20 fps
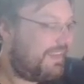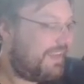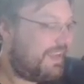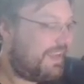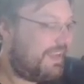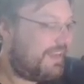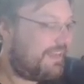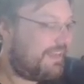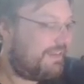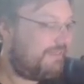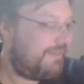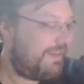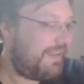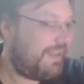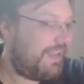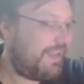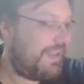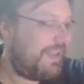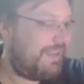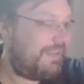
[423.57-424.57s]
And then we
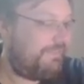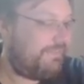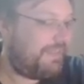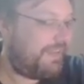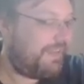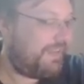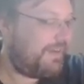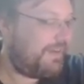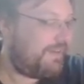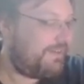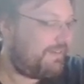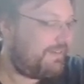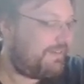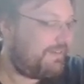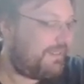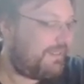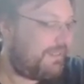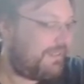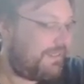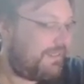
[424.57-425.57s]
have here
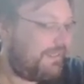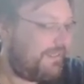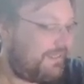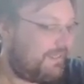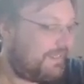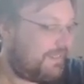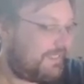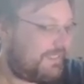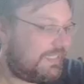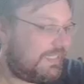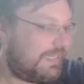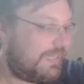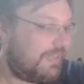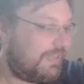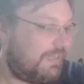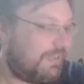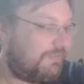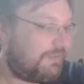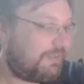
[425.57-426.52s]
the 10 of